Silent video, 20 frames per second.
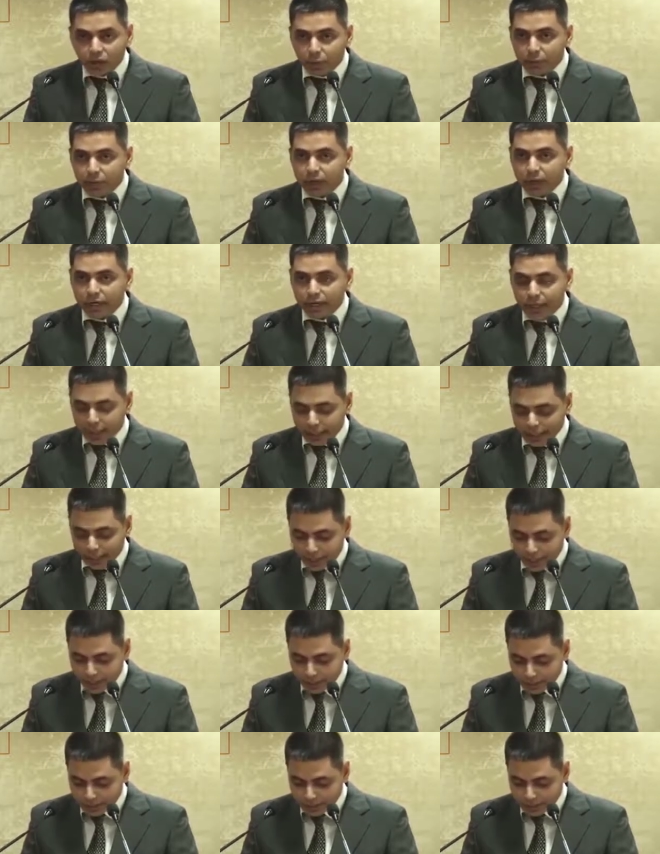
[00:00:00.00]
Awami League
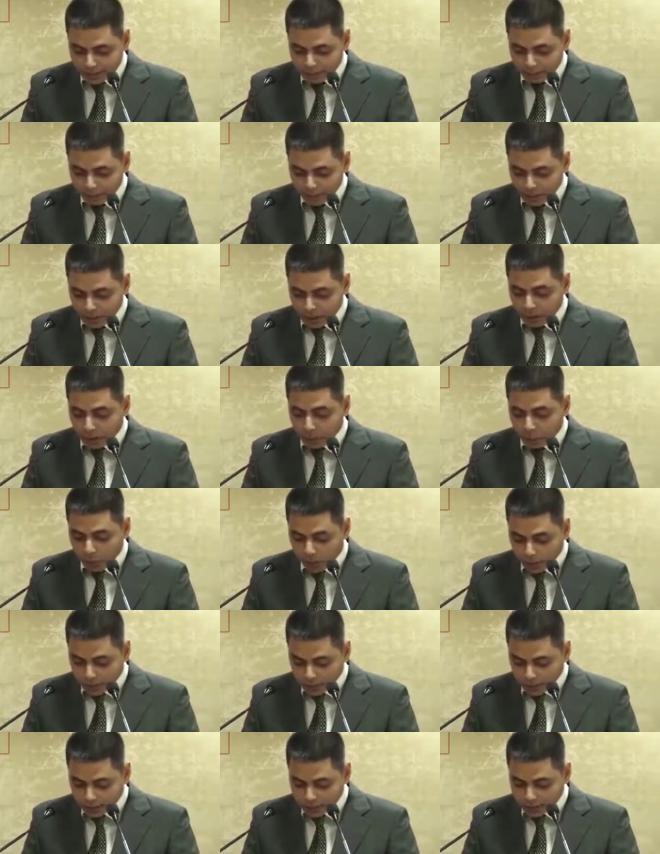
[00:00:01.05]
leaders,
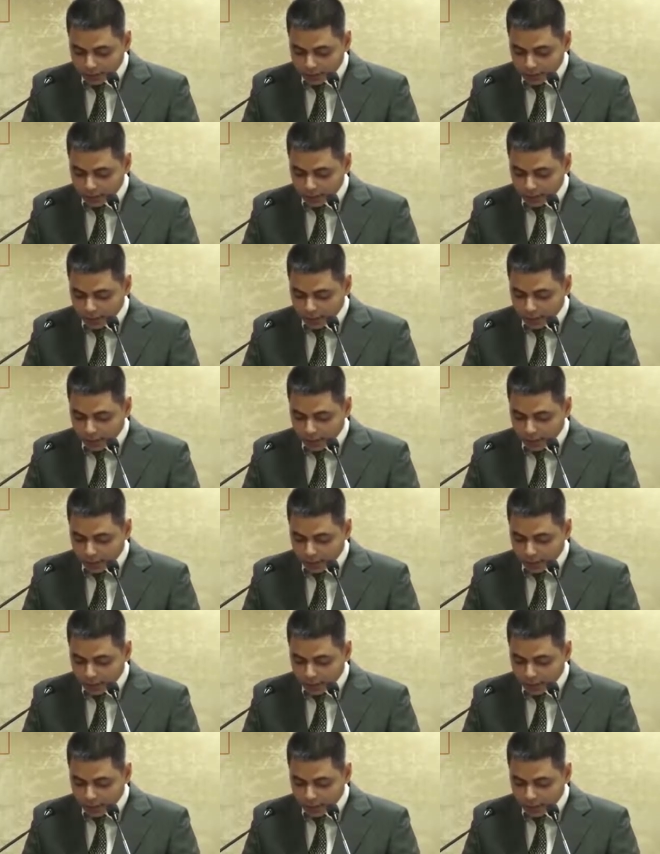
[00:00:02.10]
workers,